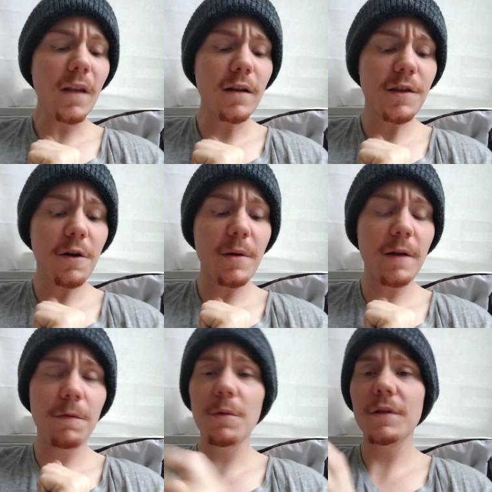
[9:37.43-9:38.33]
So
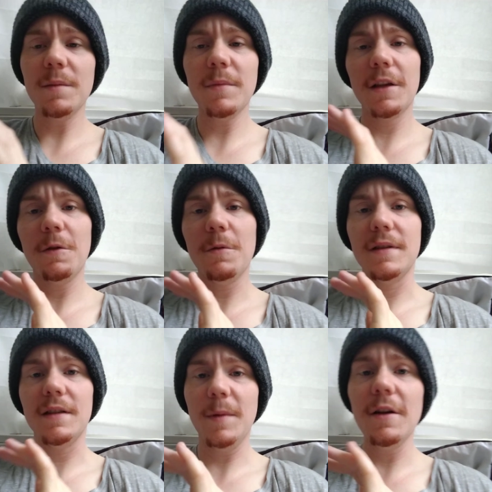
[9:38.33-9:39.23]
if you're somebody who
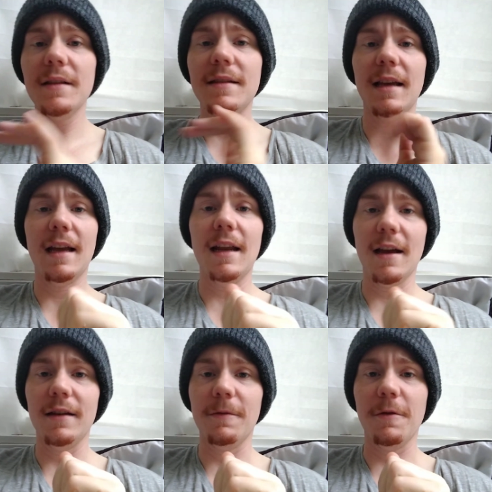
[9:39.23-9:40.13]
is experiencing any
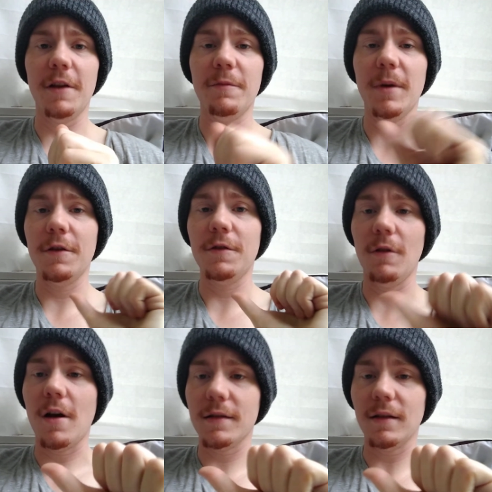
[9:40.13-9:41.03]
kind of grief because
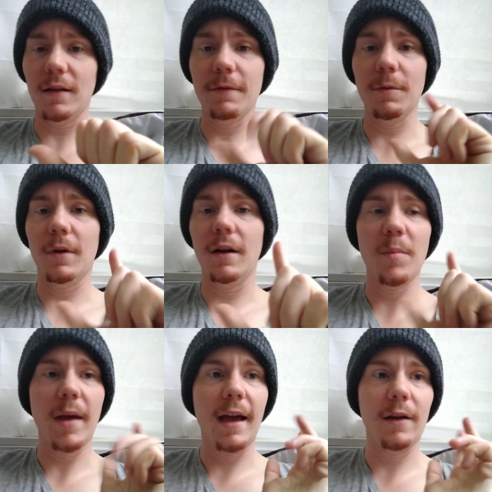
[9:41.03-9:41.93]
you lost a loved one,
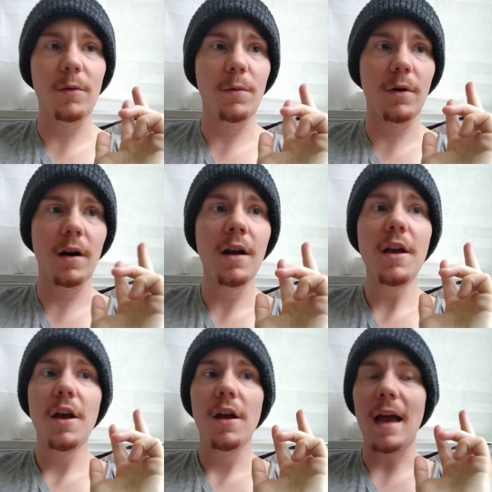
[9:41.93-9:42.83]
a pet, or
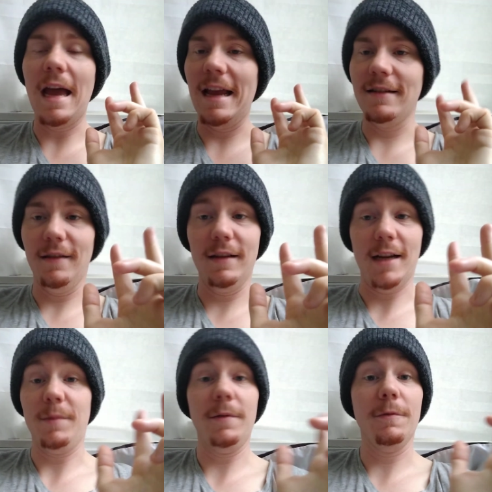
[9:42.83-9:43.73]
in the
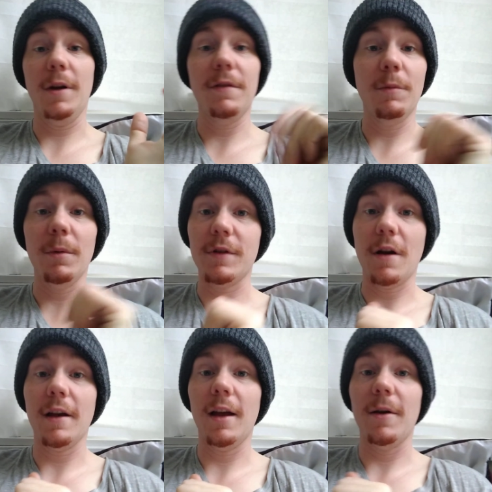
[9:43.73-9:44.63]
types of grief that we were
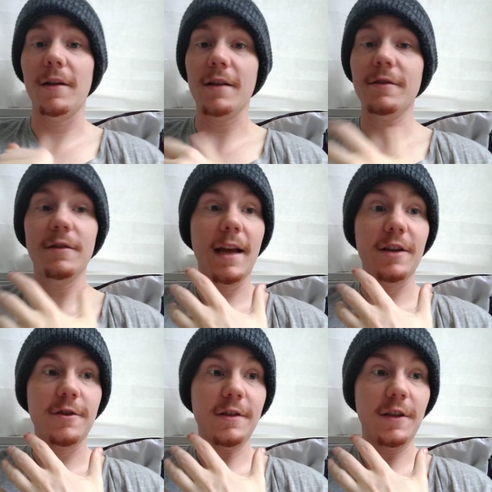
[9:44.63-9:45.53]
talking about
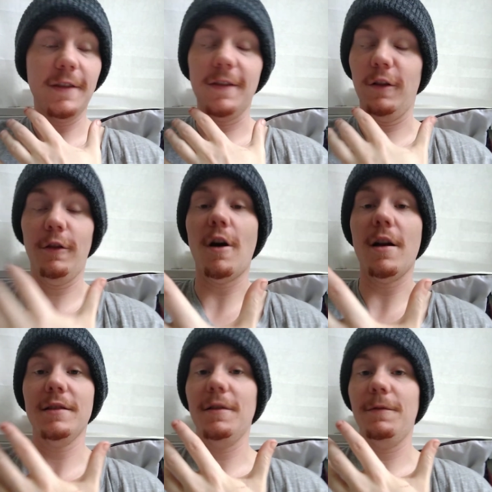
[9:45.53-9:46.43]
yesterday, just the
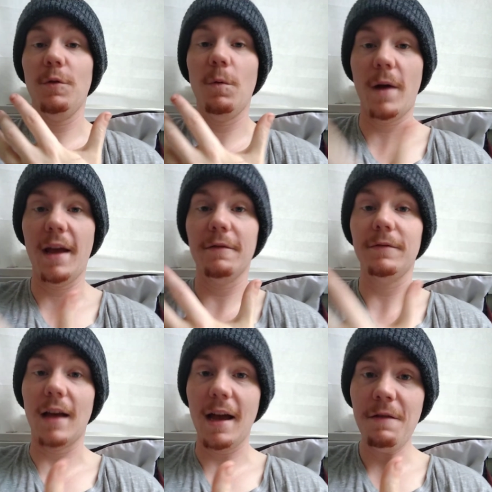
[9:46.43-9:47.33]
loss of your way
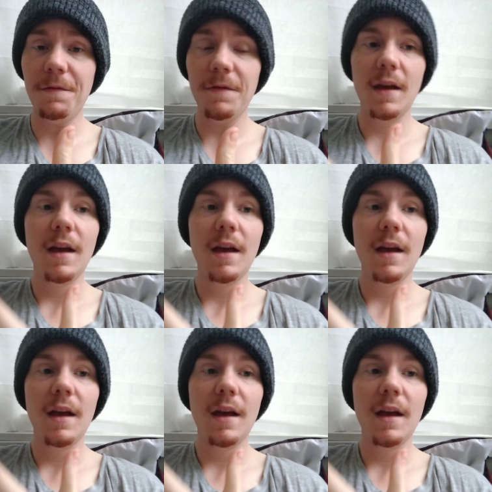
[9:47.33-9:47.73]
of life,